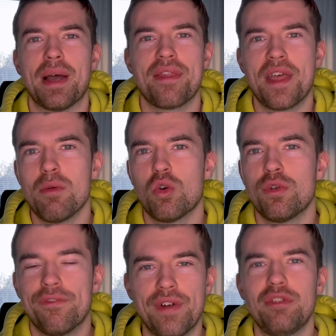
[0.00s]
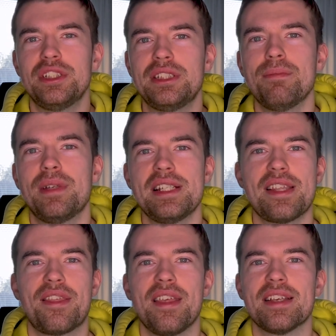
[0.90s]
and they were very simplistic
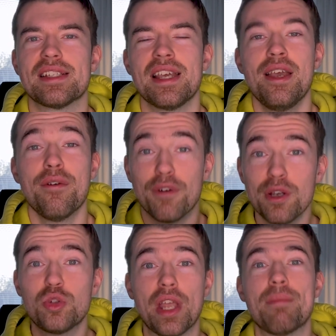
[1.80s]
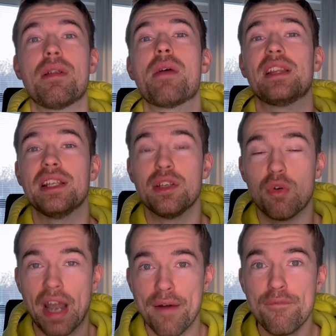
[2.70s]
things for you to implement in your
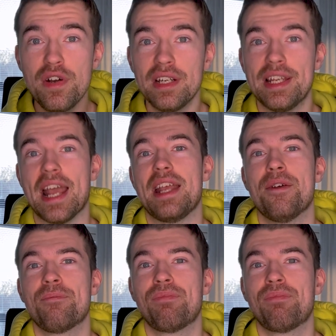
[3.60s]
everyday